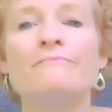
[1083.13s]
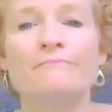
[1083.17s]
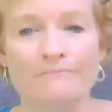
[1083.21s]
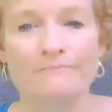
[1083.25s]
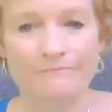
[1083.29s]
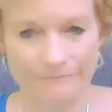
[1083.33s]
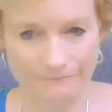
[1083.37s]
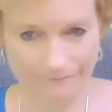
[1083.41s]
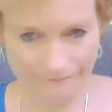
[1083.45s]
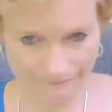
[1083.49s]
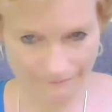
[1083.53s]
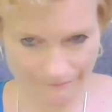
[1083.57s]

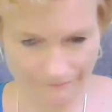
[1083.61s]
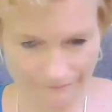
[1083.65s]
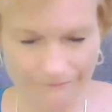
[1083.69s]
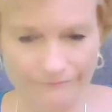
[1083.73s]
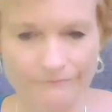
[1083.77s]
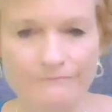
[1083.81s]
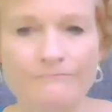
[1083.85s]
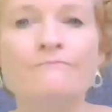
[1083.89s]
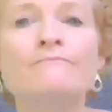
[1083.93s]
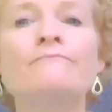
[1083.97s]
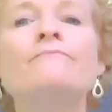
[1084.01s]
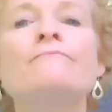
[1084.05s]
Not everyone that
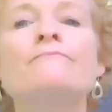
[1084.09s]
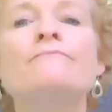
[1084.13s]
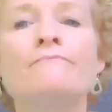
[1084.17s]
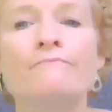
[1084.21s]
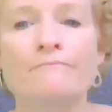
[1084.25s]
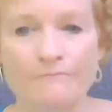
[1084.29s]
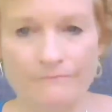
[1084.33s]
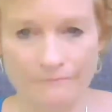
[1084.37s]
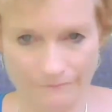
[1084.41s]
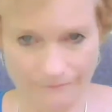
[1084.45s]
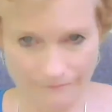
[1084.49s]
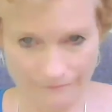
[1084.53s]
you like
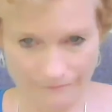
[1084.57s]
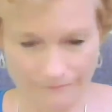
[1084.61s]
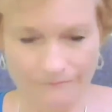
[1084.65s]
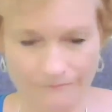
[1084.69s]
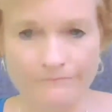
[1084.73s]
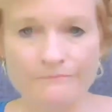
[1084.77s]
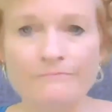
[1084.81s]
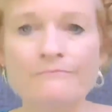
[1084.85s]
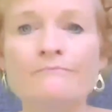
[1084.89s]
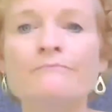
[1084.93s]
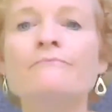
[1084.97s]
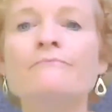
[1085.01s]
doesn't have to
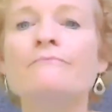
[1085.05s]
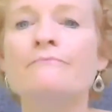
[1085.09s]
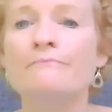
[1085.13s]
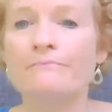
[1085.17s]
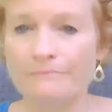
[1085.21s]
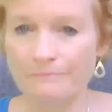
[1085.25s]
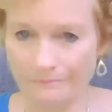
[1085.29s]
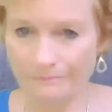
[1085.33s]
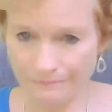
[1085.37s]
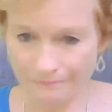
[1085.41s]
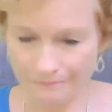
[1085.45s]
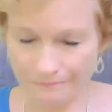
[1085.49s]
be you
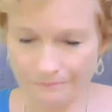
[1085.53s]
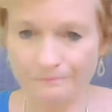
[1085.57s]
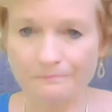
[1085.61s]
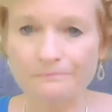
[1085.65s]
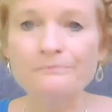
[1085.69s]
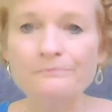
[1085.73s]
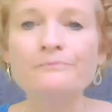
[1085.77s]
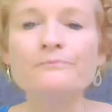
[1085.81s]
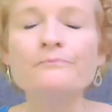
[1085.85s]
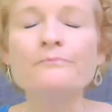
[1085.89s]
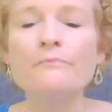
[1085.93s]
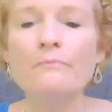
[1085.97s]
like, not
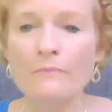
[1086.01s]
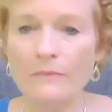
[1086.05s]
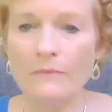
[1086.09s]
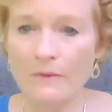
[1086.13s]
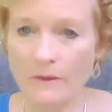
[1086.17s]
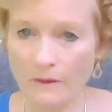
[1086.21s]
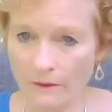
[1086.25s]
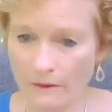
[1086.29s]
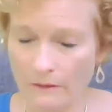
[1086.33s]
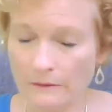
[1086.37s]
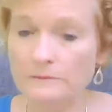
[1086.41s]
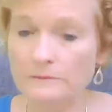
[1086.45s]
have people who look